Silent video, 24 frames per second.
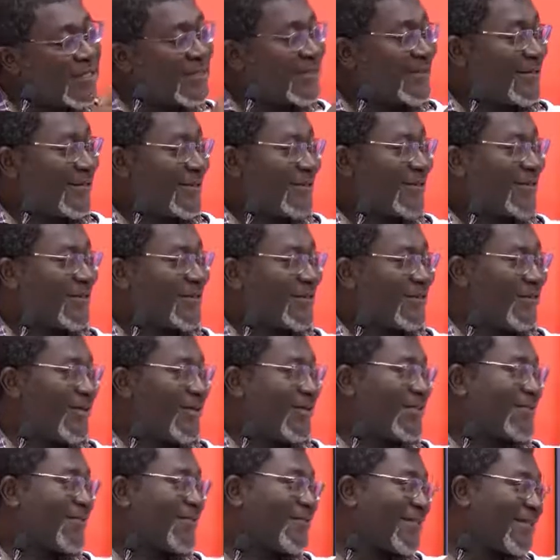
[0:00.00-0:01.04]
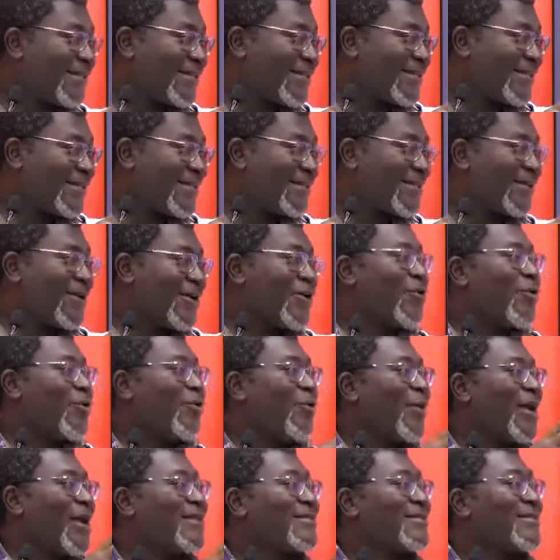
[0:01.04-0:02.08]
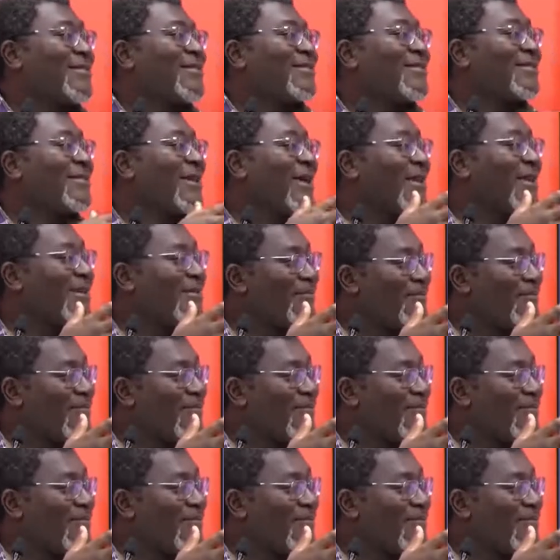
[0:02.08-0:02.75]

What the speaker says: certain connectivities which can then